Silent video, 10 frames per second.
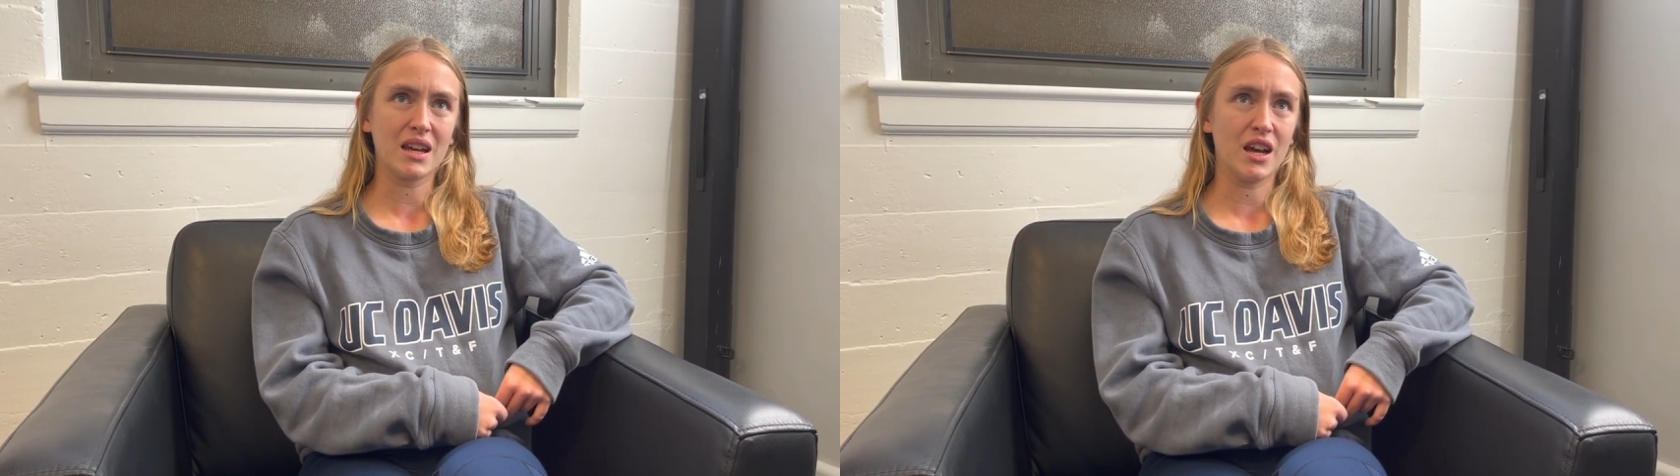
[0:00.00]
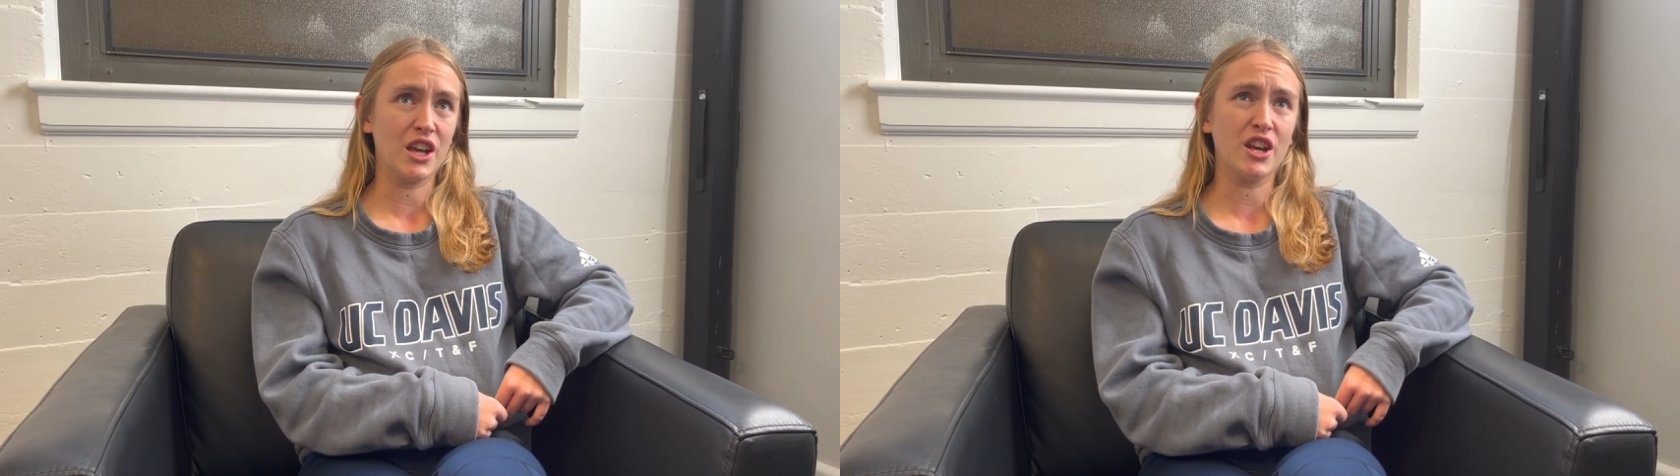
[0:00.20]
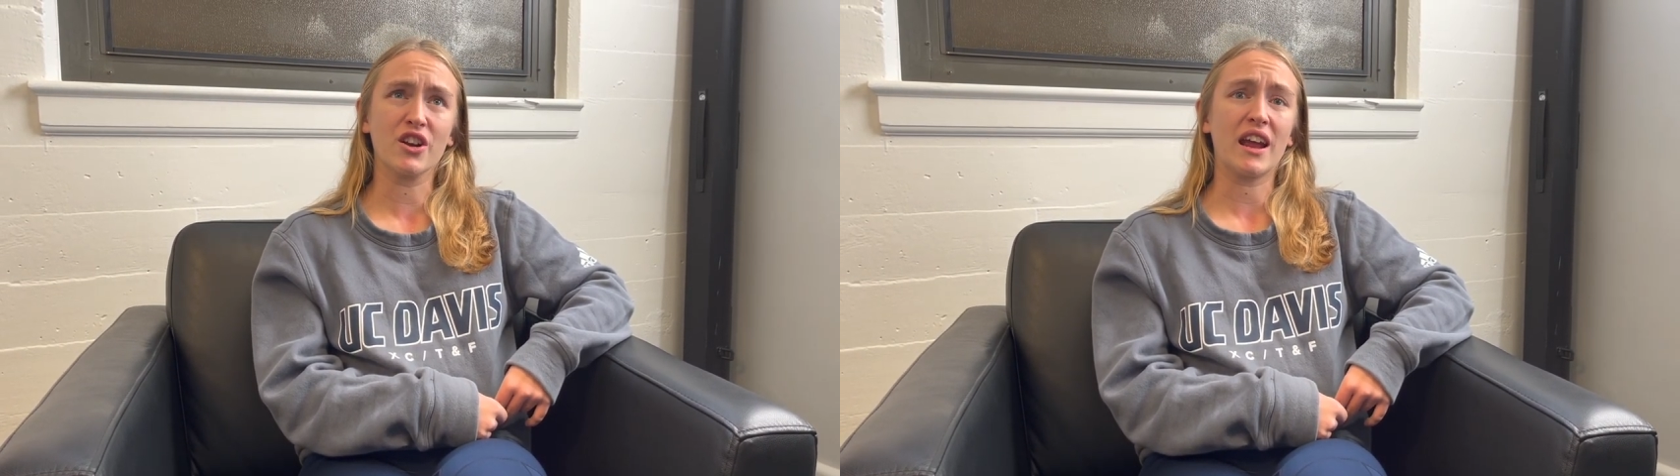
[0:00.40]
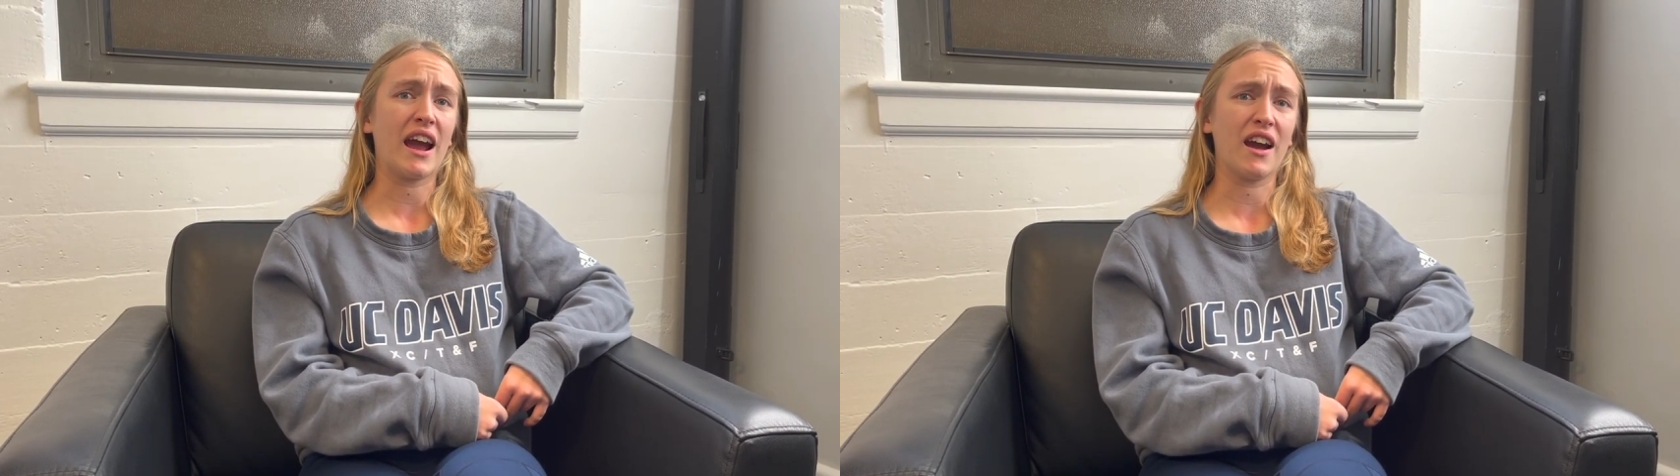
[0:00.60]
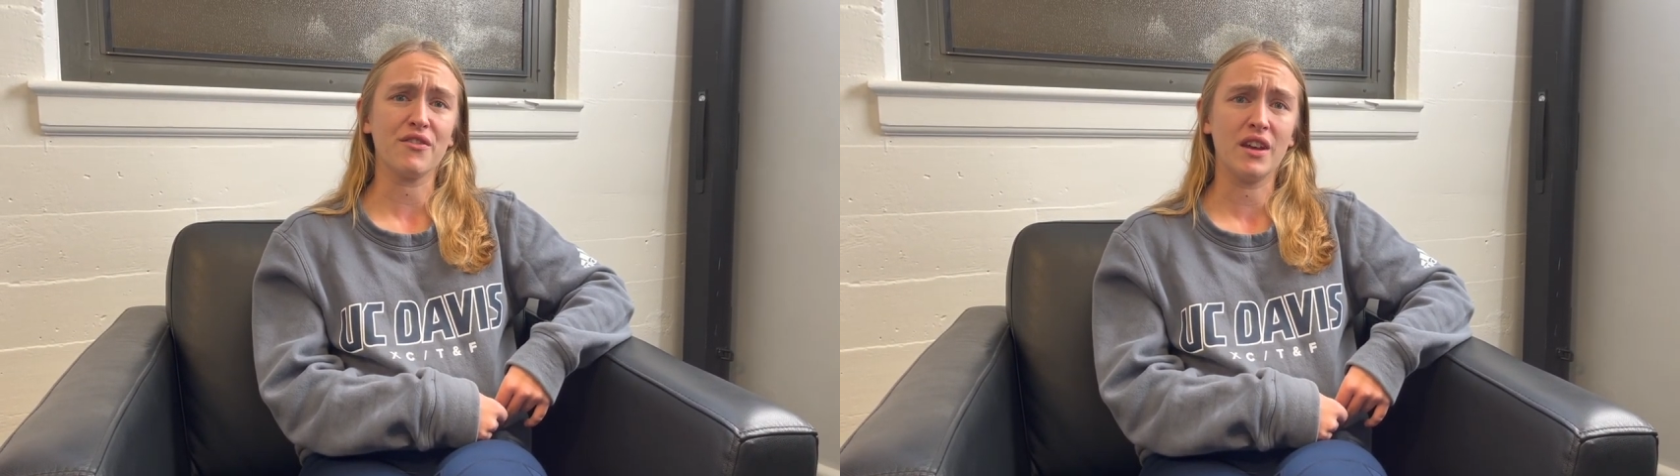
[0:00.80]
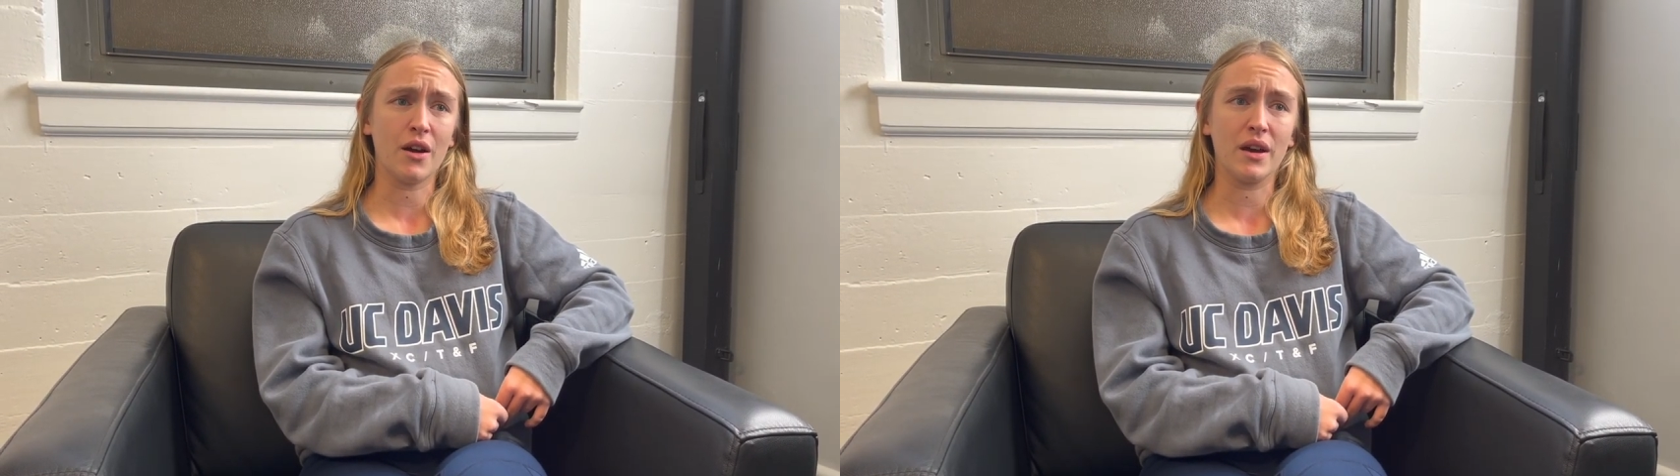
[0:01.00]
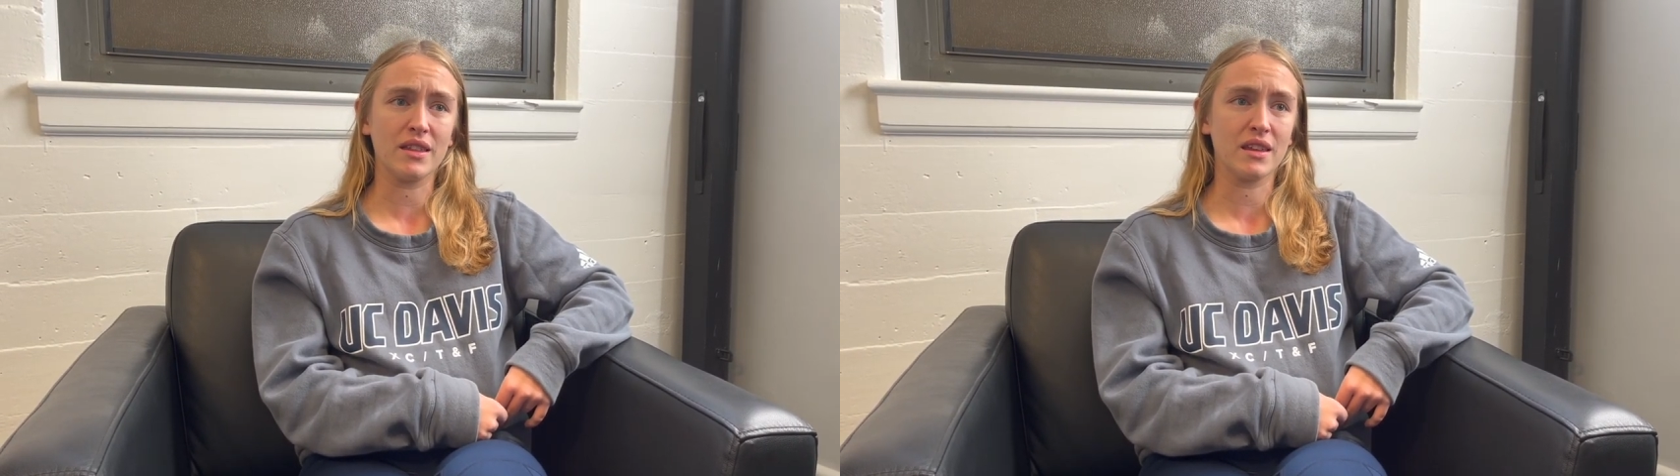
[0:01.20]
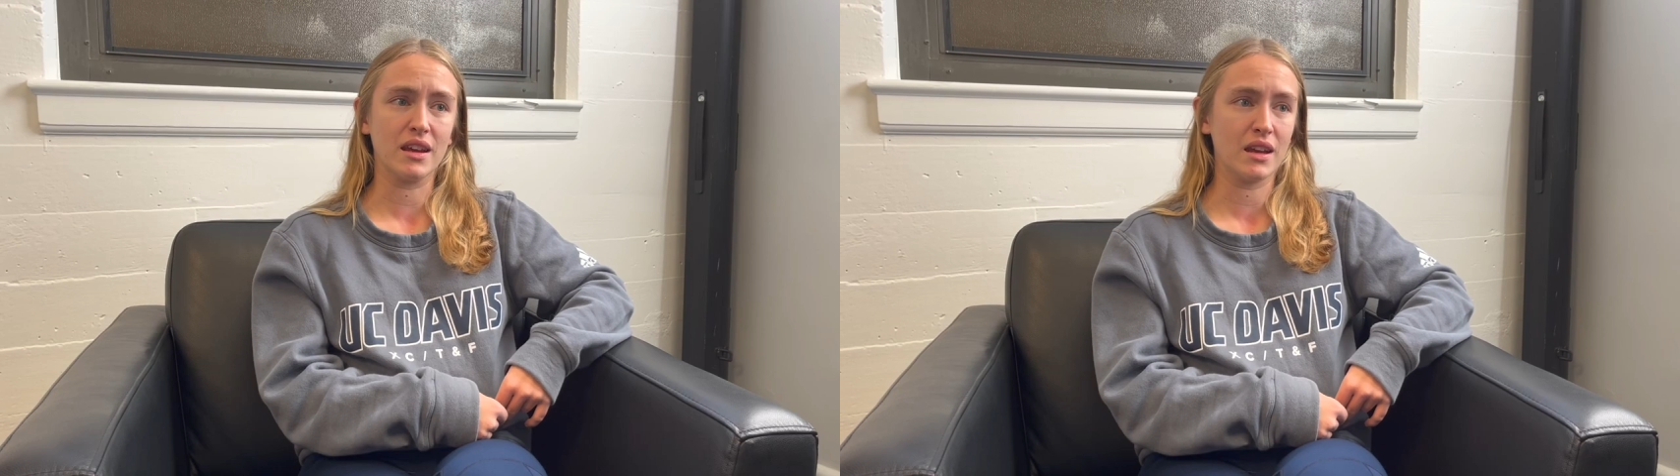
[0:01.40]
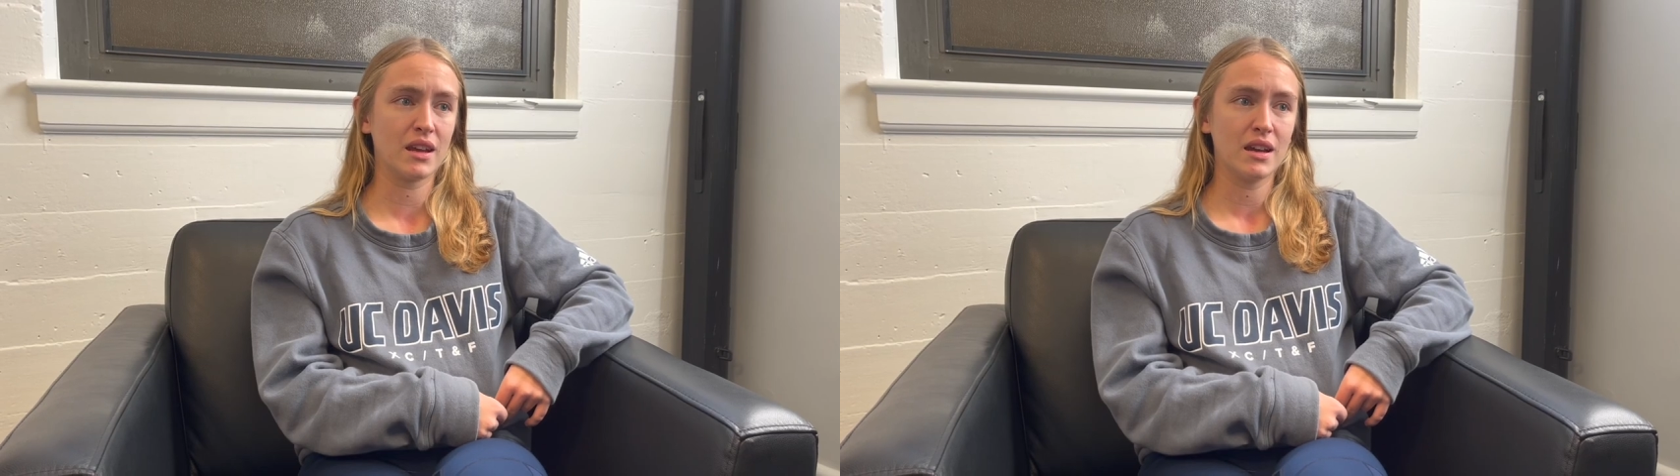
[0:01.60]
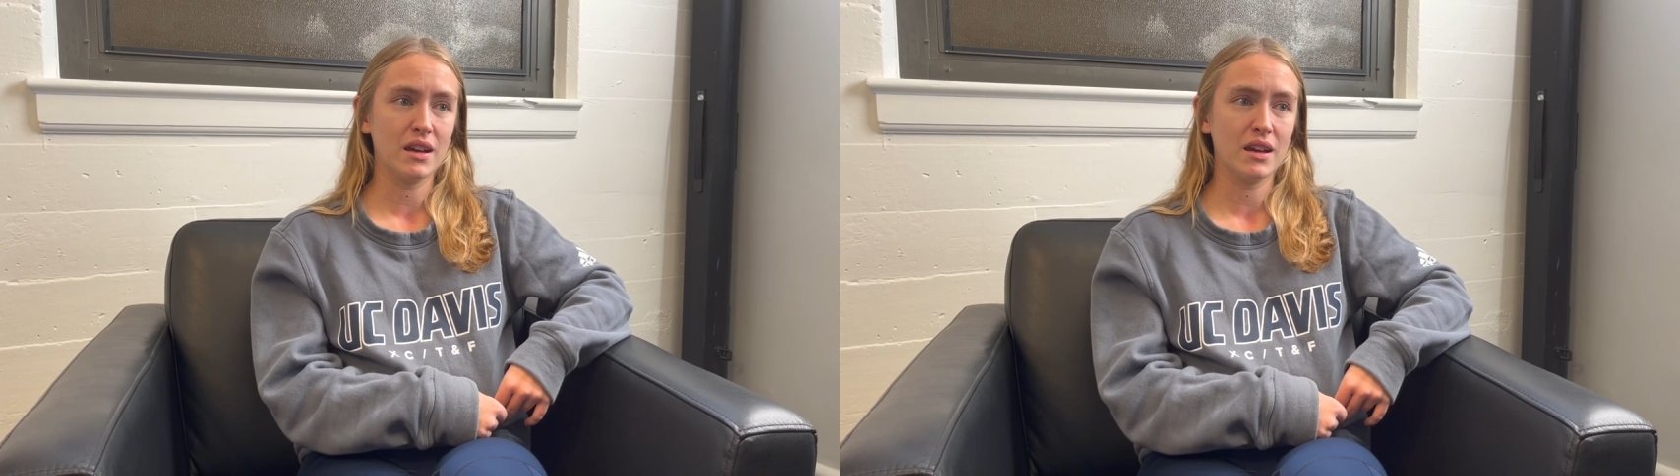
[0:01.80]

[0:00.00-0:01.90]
year and a half now, I think,